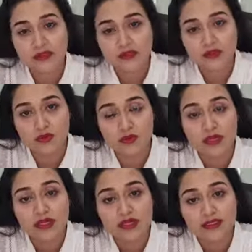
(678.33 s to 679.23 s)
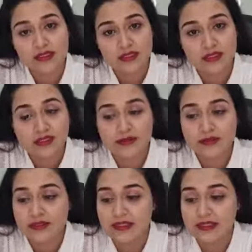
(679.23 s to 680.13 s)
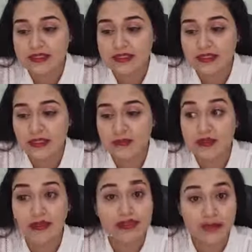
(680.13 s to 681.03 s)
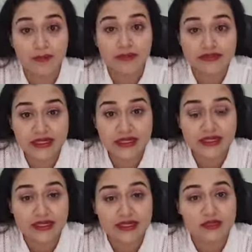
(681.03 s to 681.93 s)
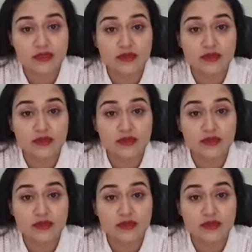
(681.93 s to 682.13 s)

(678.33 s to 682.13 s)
So let's discuss about the type of skin and